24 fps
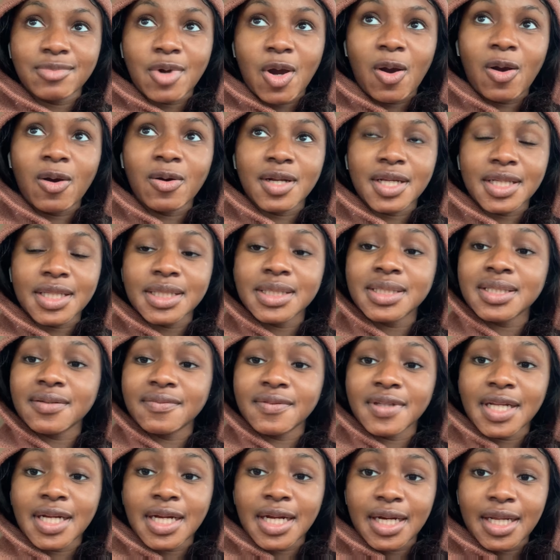on all the stuff
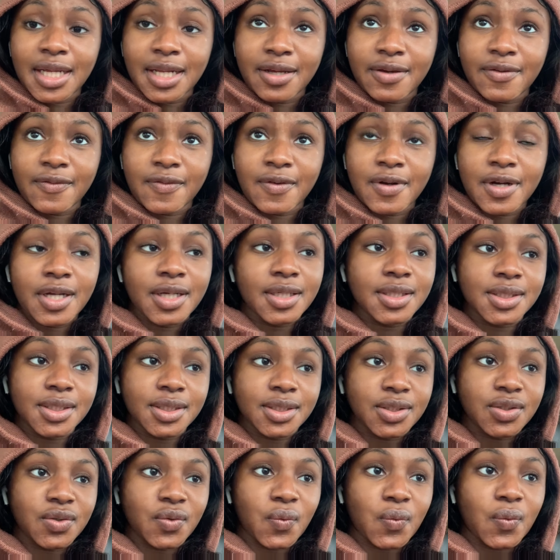that I needed for nursing
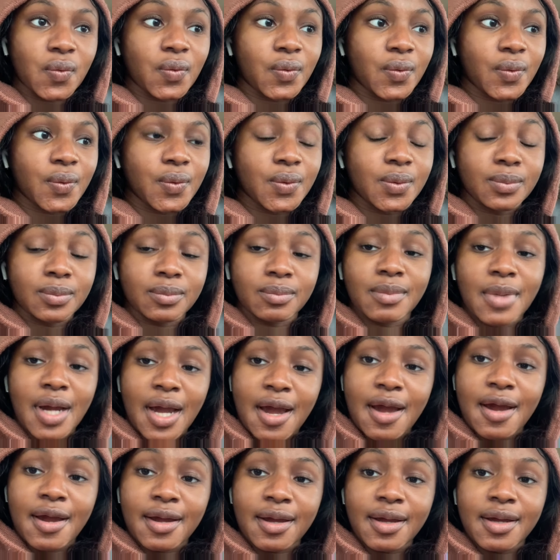school.
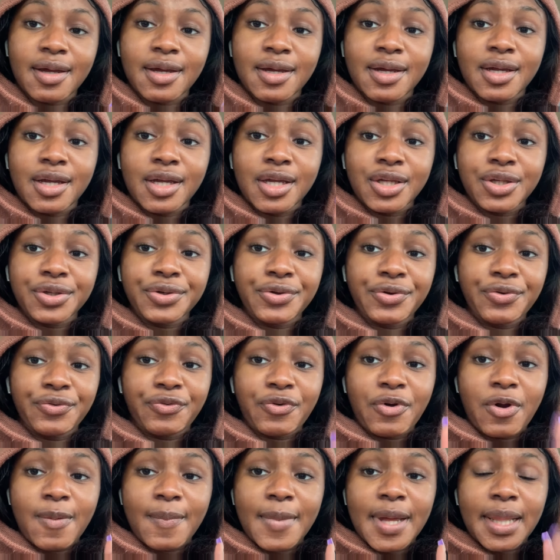My
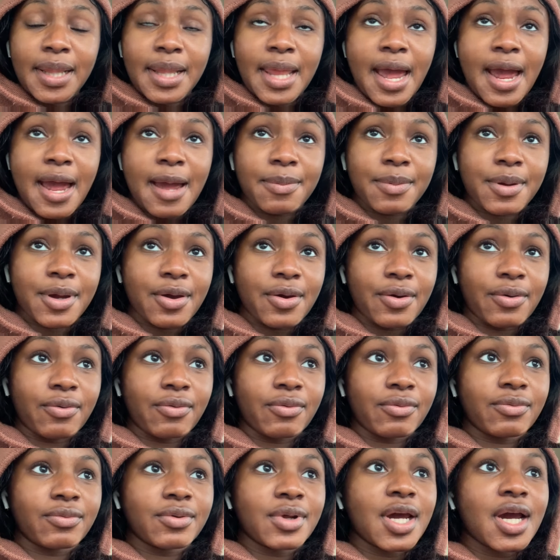uniform, a lab
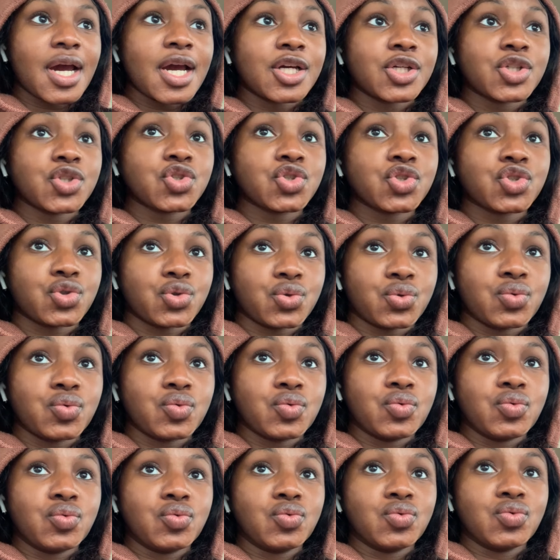coat,
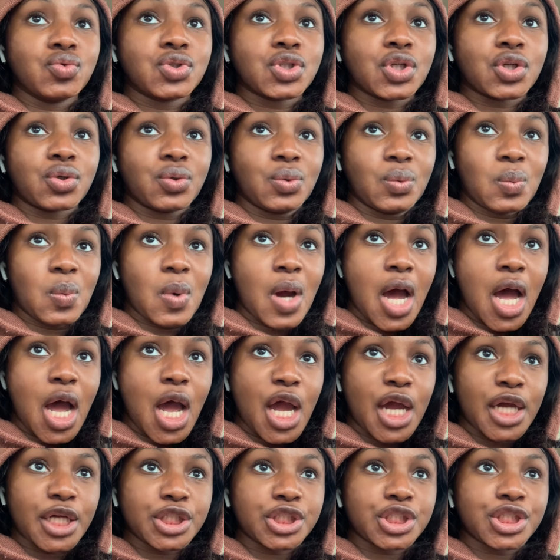shoes, a new
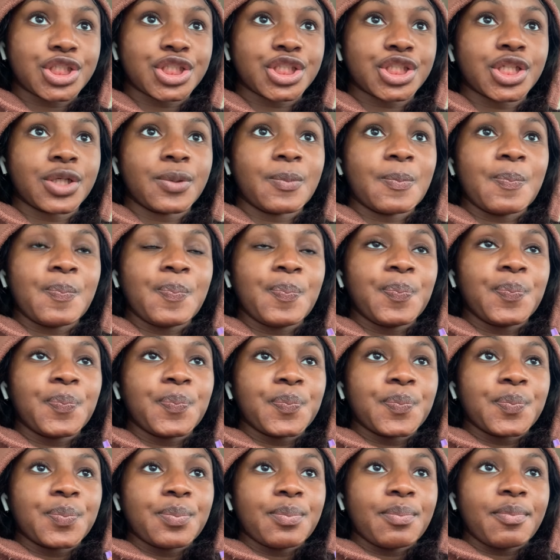watch,
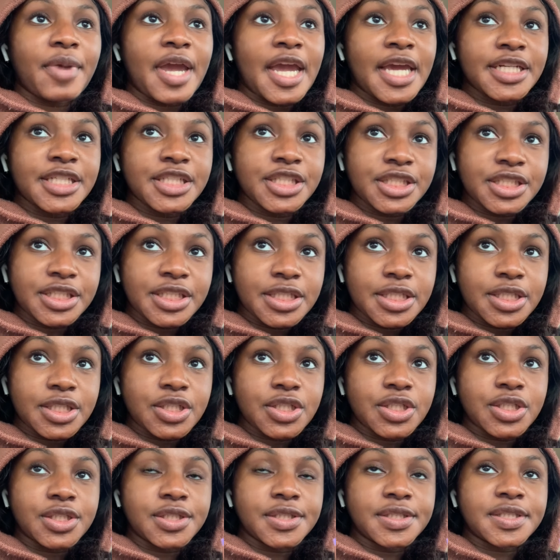bandage
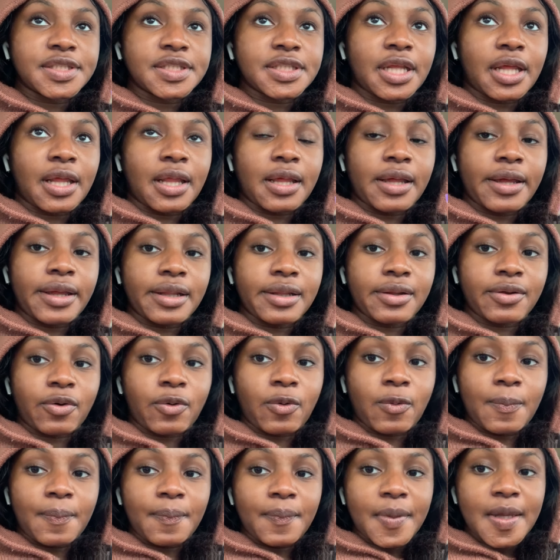scissors, the
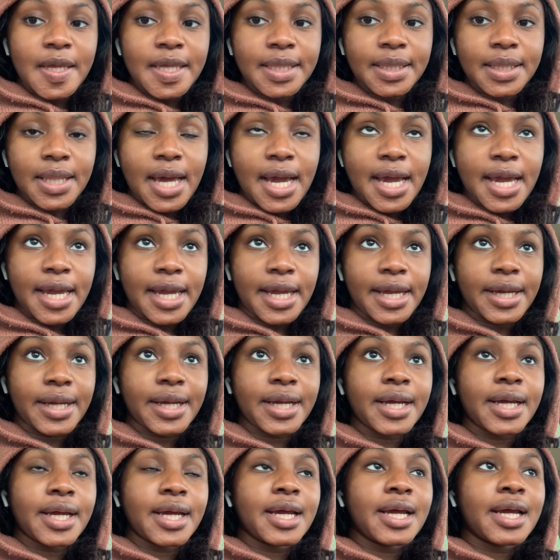little pin light,
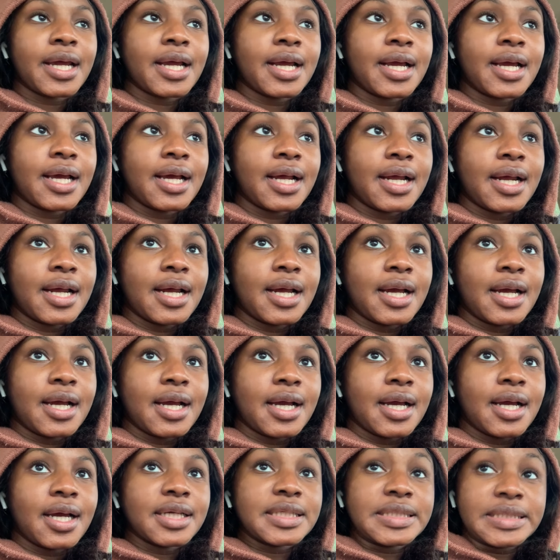
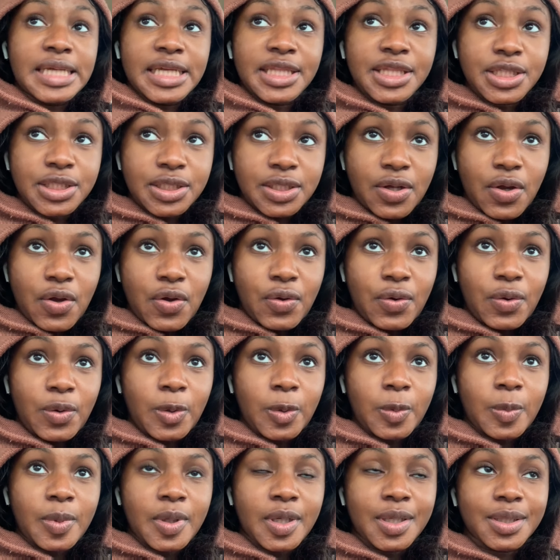a
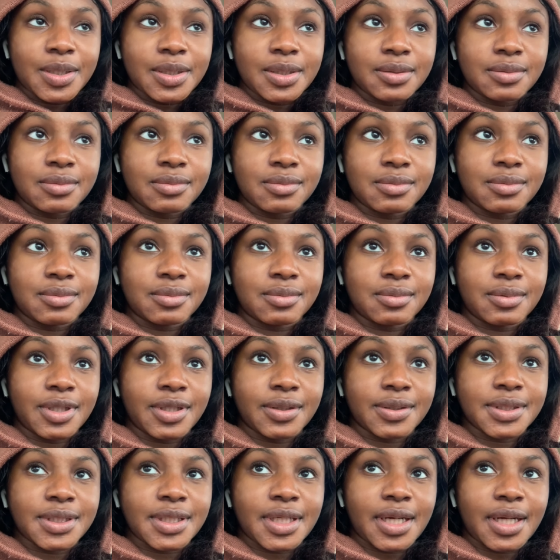stethoscope.
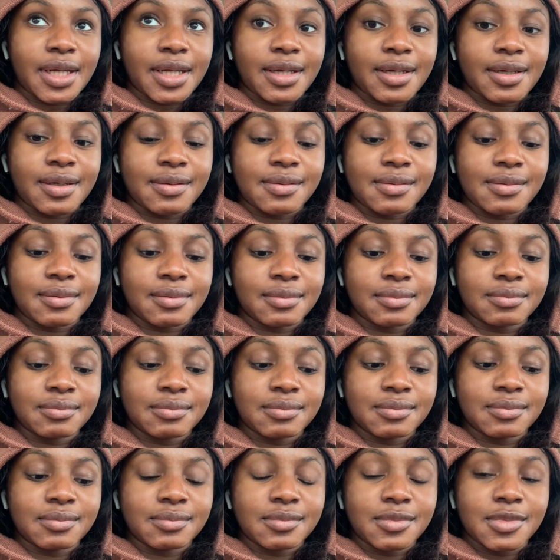That's what I get.
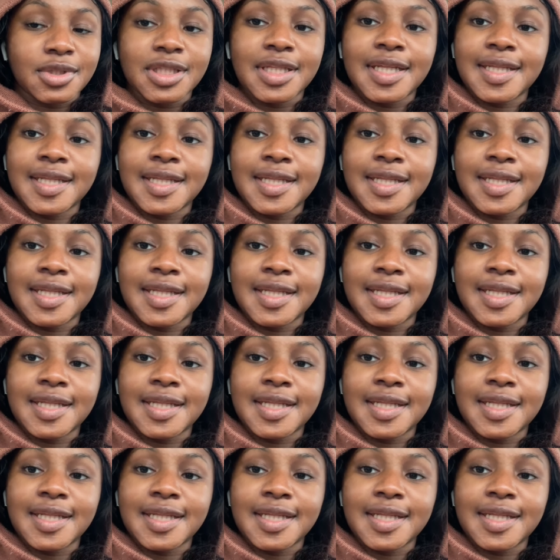I